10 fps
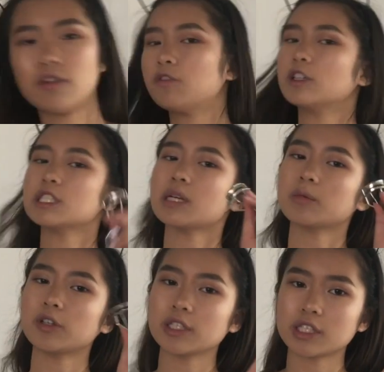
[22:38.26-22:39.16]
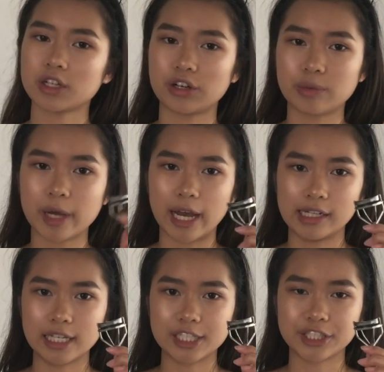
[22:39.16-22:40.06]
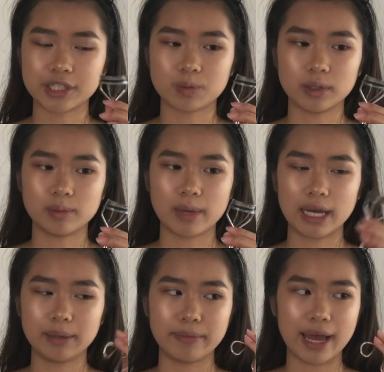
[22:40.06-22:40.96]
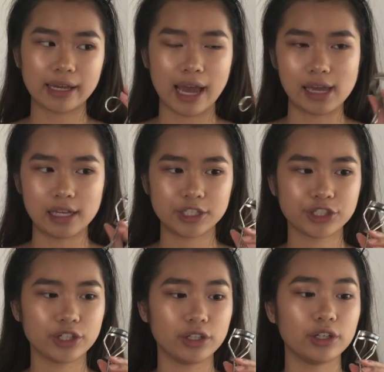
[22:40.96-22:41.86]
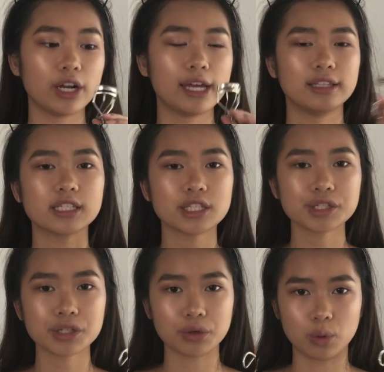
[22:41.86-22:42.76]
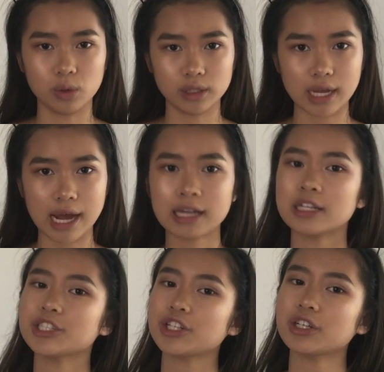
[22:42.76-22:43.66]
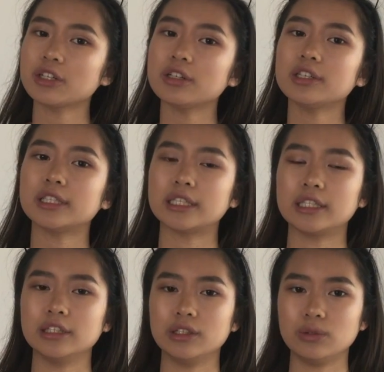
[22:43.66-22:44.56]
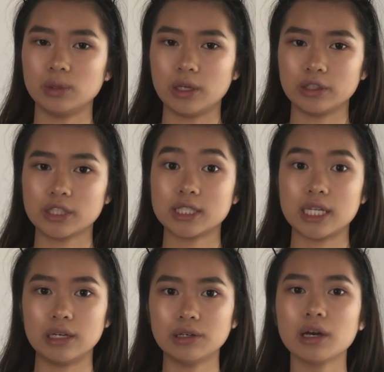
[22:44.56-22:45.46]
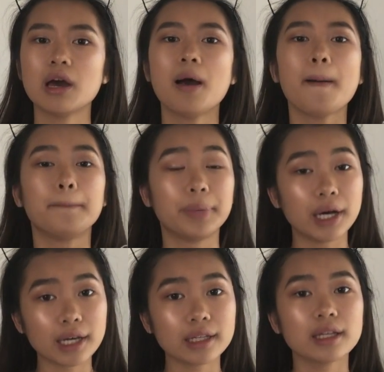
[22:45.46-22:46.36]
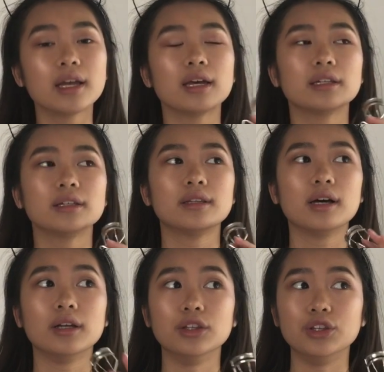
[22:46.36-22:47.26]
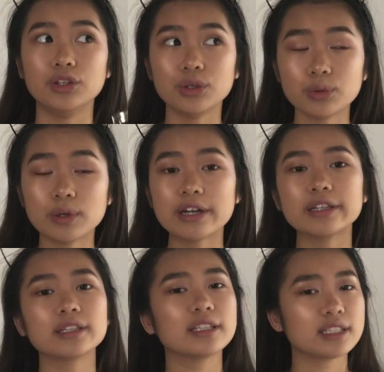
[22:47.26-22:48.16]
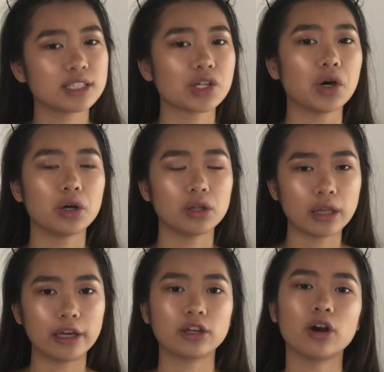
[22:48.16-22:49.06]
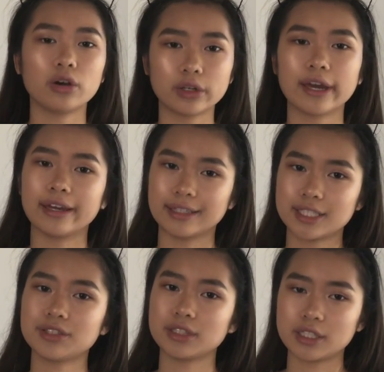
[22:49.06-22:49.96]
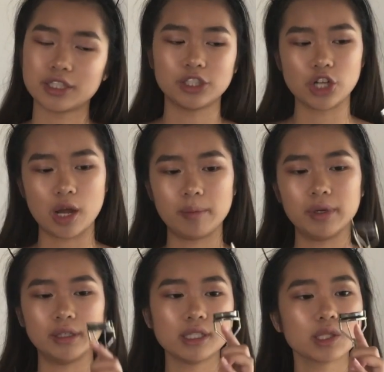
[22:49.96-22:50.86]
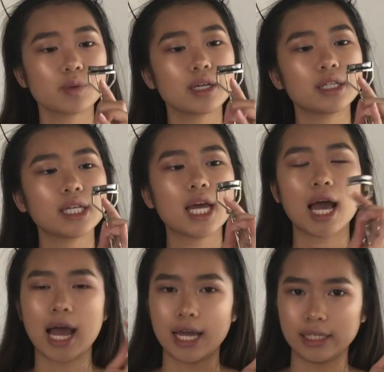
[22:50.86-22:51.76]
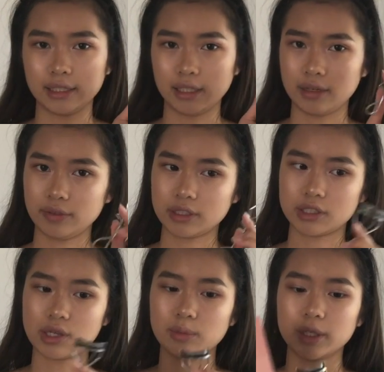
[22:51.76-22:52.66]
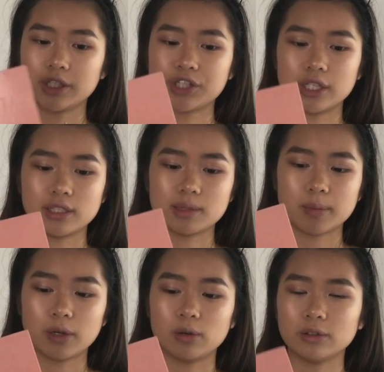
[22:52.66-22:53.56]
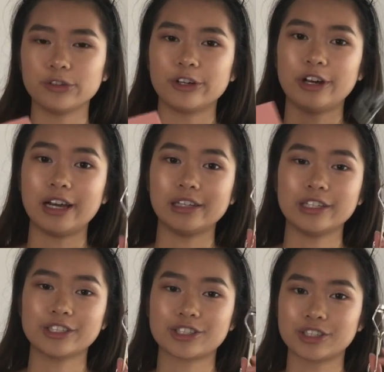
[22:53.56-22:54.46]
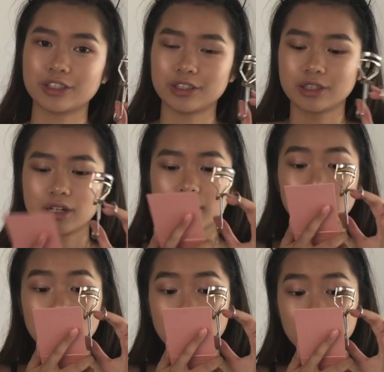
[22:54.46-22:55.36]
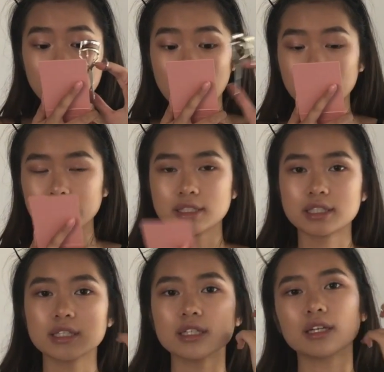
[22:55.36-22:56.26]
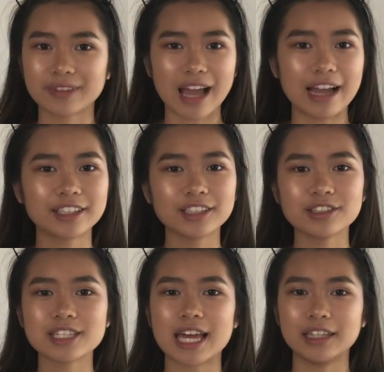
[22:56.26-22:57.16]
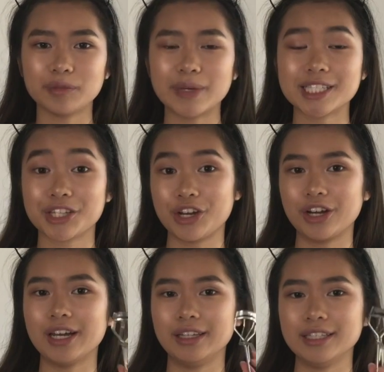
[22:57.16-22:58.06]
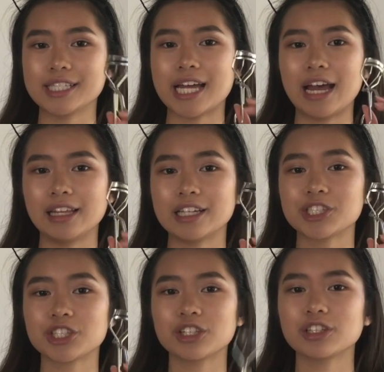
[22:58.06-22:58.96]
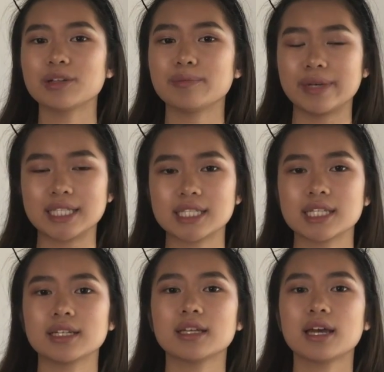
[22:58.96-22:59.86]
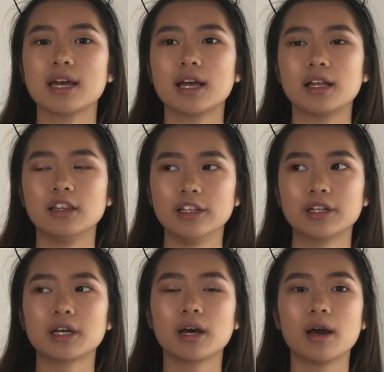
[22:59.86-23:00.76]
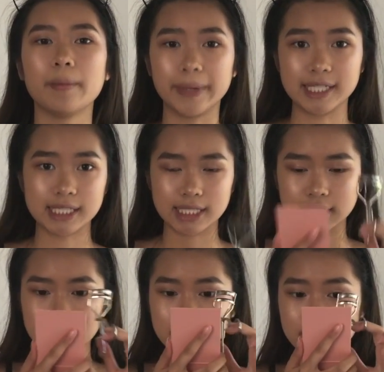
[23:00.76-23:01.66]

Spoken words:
first I'm going to curl my eyelashes with my MAC eyelash curler, and this is the old eyelash curler that they no longer sell, but the new one is like okay, it still does the job, but this one I love it so much, and it's my holy grail eyelash curler. Honestly, I could use any mascara, and this eyelash curler makes it look amazing.